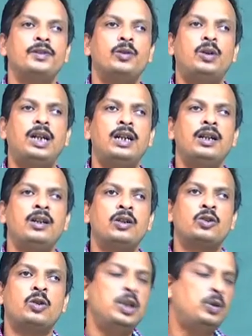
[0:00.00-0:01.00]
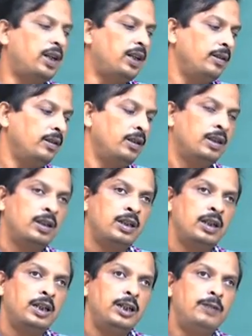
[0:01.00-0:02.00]
Okay. So, you can,
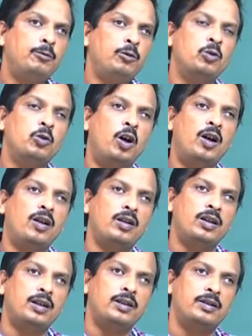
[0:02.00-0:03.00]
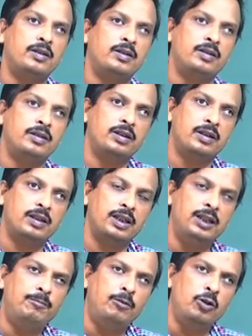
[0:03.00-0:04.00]
if you know
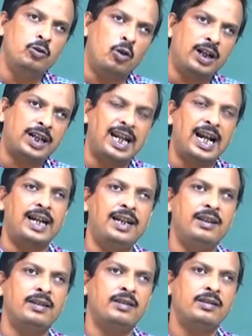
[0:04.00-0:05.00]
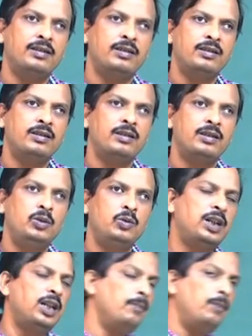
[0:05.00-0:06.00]
Ki, you
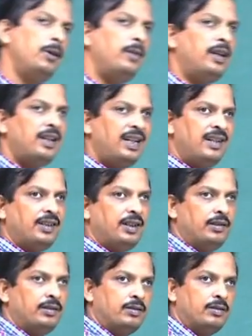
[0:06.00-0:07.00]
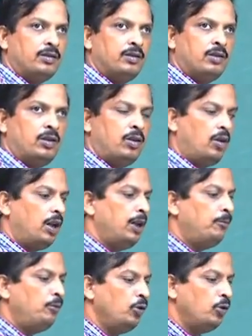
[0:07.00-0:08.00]
can implement Az, or
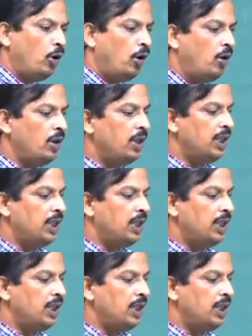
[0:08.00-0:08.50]
if we know